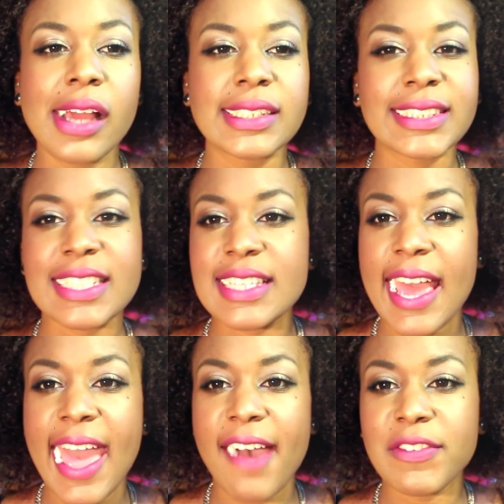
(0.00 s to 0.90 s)
I guess
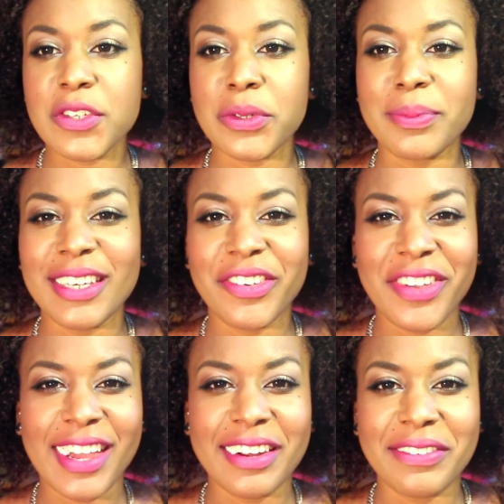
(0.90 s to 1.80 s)
I have to be
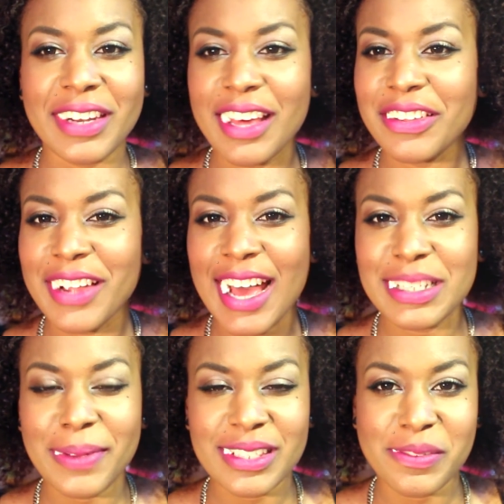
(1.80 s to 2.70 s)
creative in other
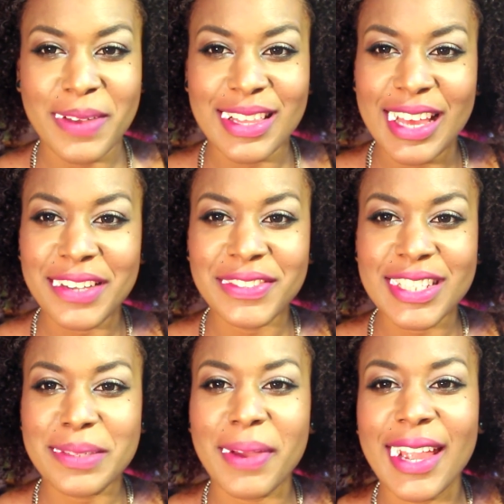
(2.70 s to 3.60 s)
aspects of my life
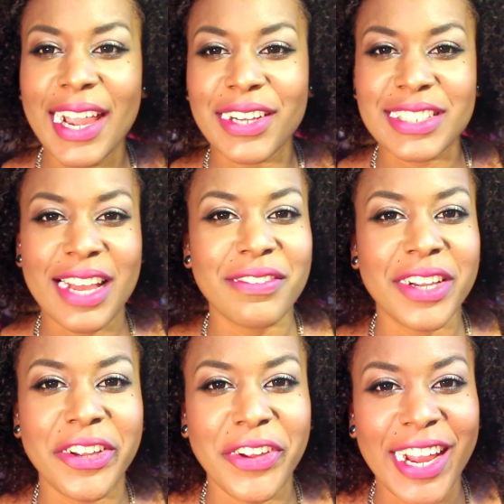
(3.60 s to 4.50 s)
since my hair is not
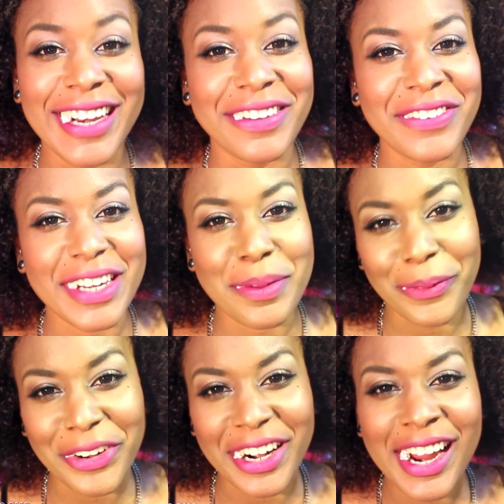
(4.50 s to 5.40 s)
very creative
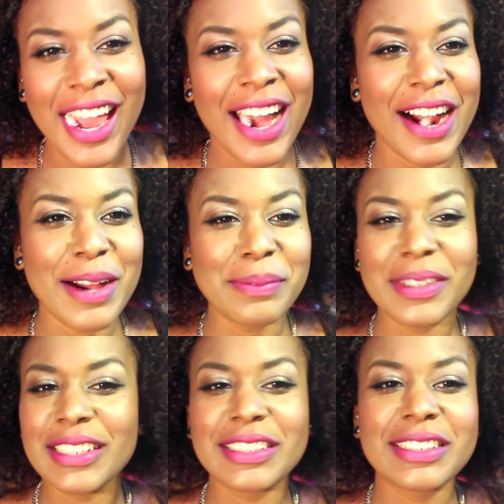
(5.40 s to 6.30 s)
anymore. Um,
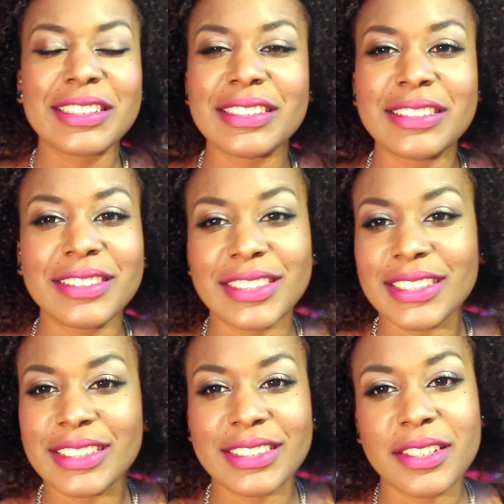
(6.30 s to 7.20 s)
it's
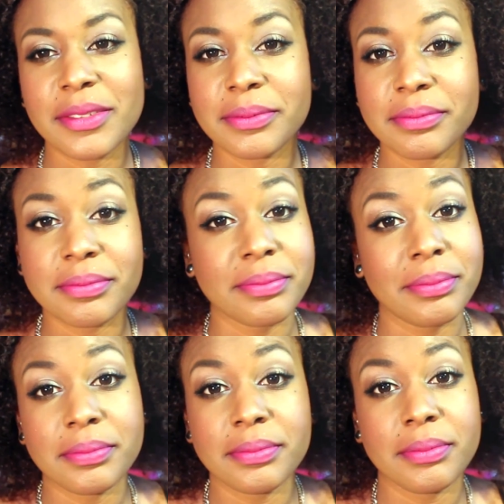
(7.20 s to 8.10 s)
just
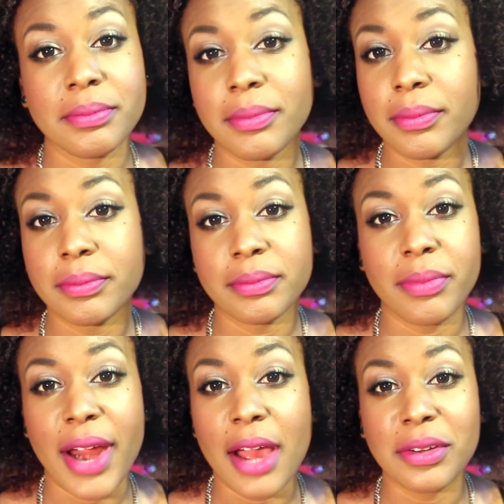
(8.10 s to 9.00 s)

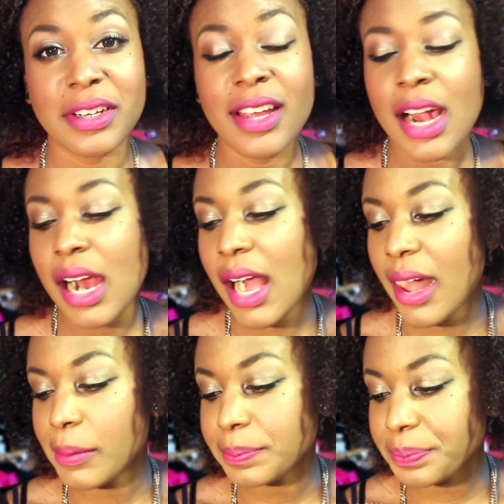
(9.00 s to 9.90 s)
brown.
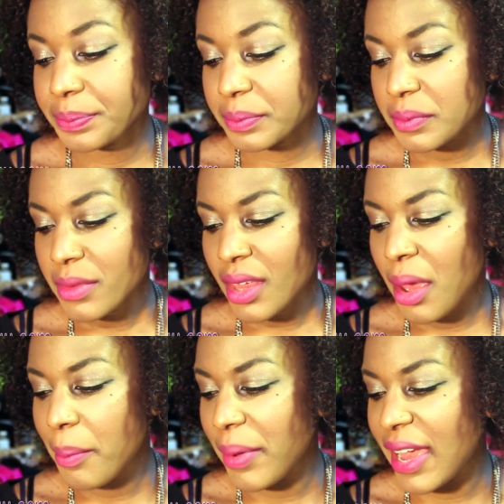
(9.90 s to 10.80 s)
Um,
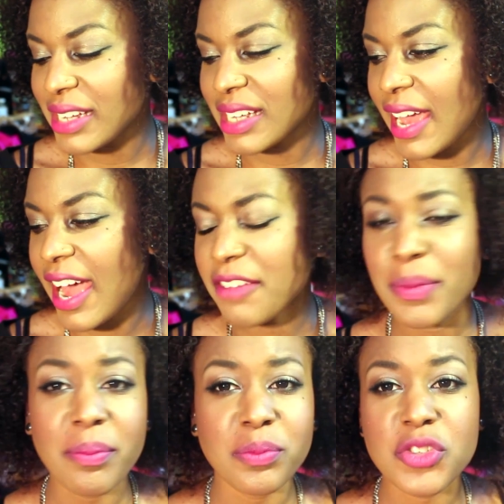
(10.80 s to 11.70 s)
but yeah, I've
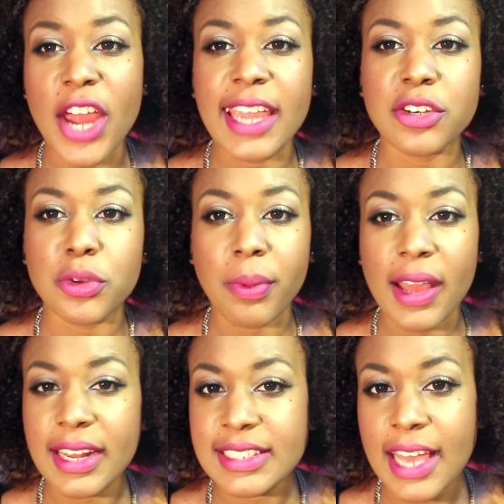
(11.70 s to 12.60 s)
been trying new
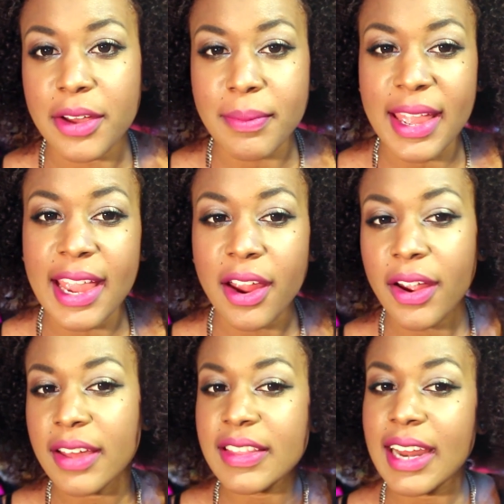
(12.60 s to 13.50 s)
products out in my
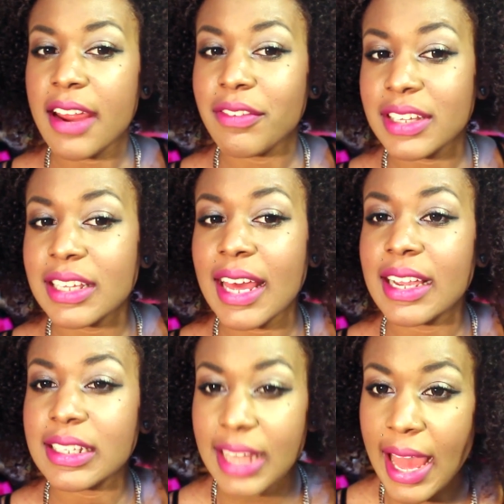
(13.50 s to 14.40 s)
hair that I really
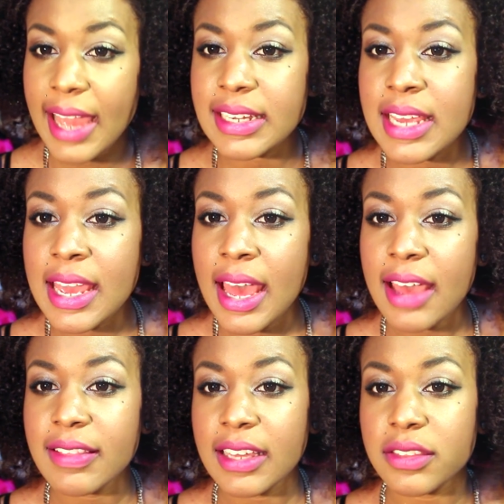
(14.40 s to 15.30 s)
like a lot.
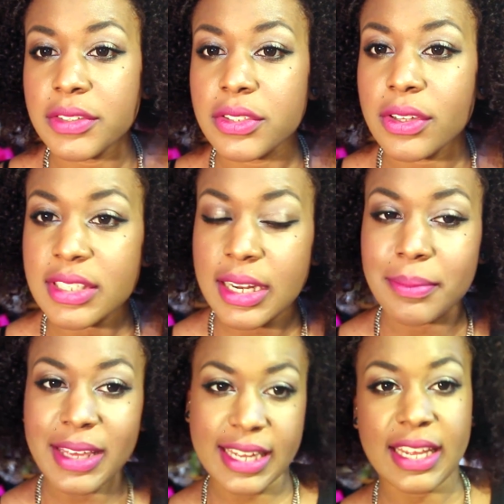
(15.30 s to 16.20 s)
I like the results that
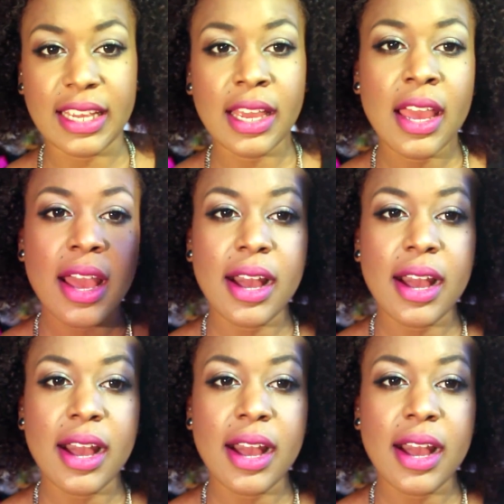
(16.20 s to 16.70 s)
I'm getting.